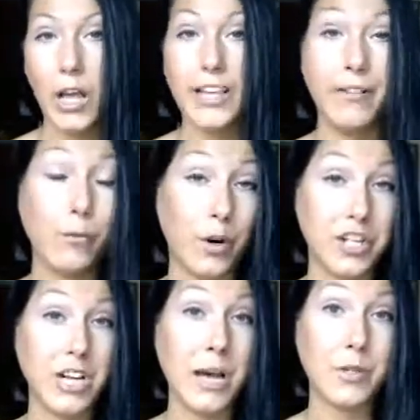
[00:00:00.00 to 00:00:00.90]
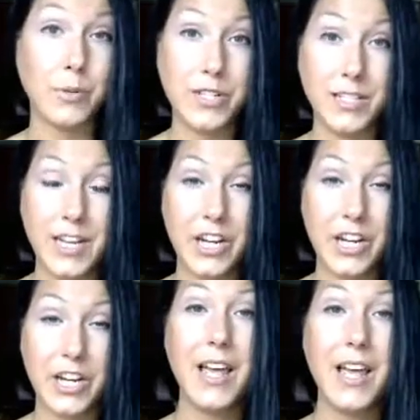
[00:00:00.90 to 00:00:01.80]
give workshops or
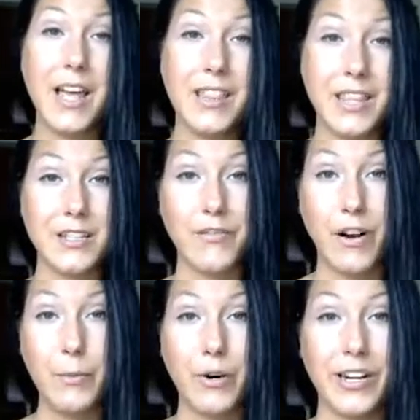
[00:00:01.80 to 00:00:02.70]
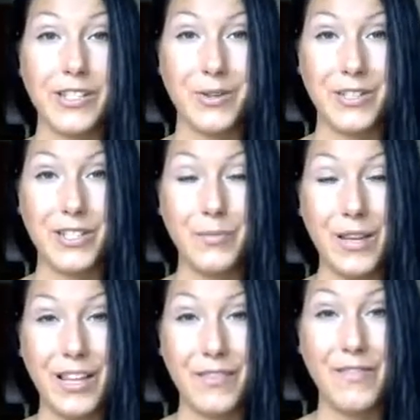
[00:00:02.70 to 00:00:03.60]
presentations. This framework is going to
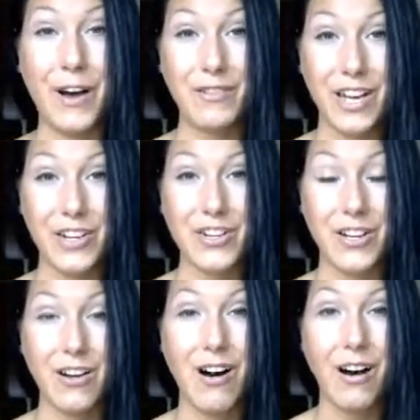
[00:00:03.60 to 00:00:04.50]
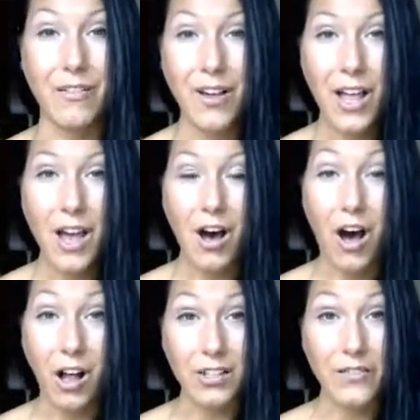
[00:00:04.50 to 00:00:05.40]
be the foundation of
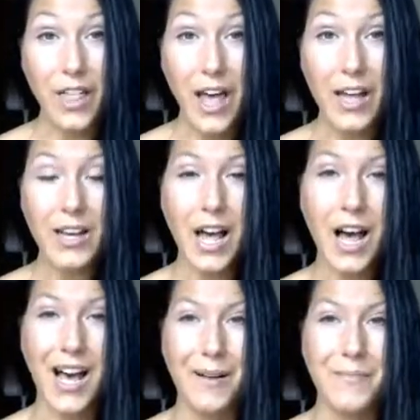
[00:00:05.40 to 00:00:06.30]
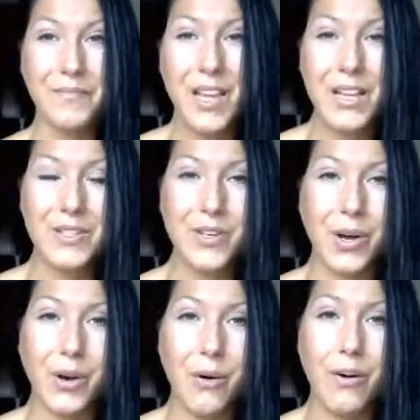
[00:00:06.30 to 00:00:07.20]
all of that.
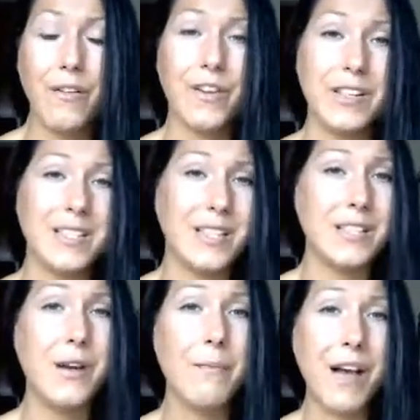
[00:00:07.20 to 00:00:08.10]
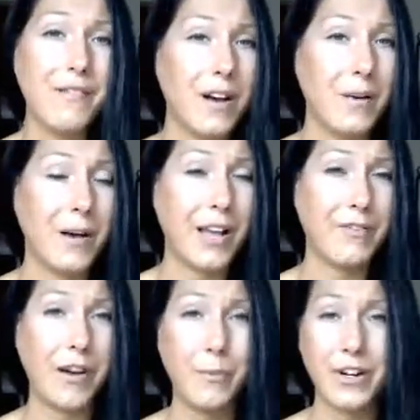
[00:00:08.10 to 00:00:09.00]
So for instance, my
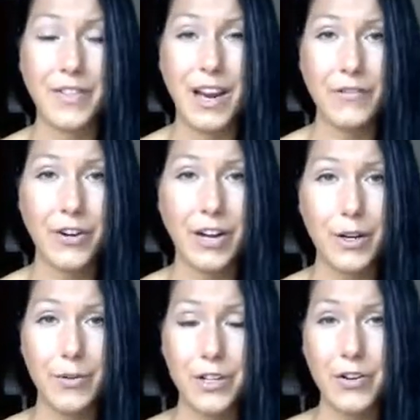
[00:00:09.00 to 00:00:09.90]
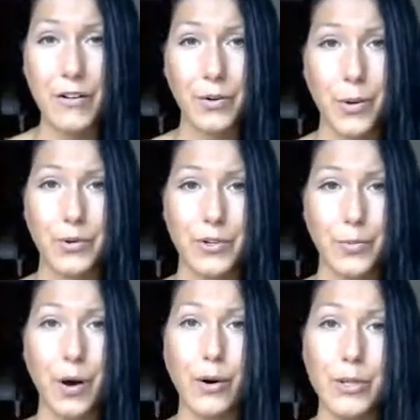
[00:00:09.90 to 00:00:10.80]
framework that I've created with the travel coach
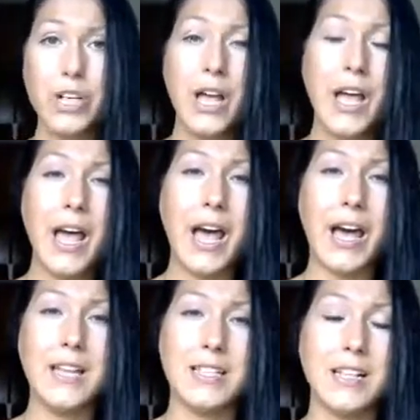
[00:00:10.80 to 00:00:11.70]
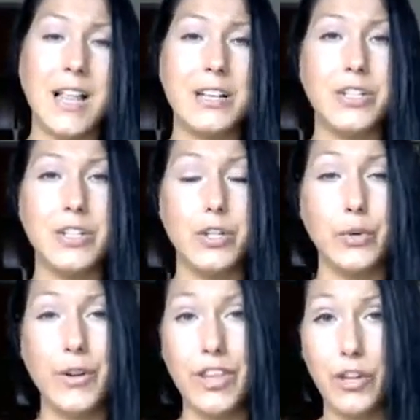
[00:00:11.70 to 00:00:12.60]
approach has a lot to do
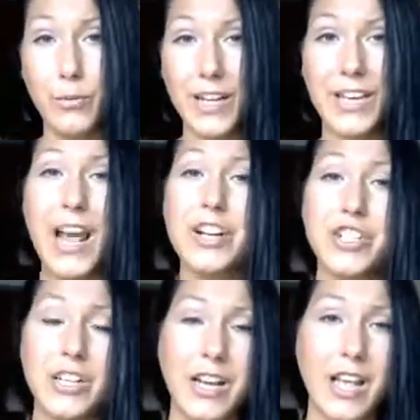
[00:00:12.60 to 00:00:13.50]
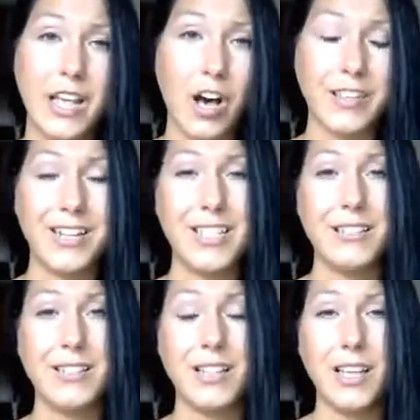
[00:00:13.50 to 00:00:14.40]
with human connection and
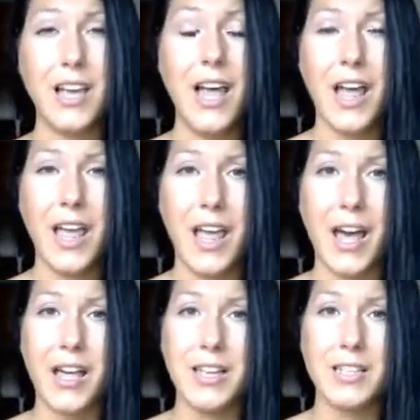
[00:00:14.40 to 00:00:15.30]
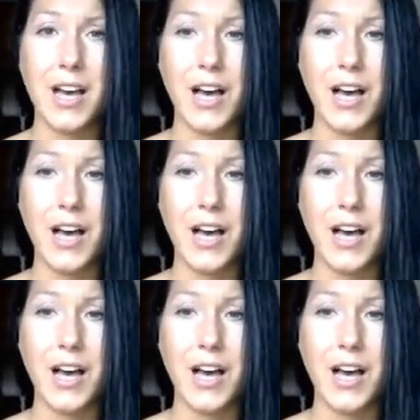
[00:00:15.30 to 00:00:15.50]
authenticity and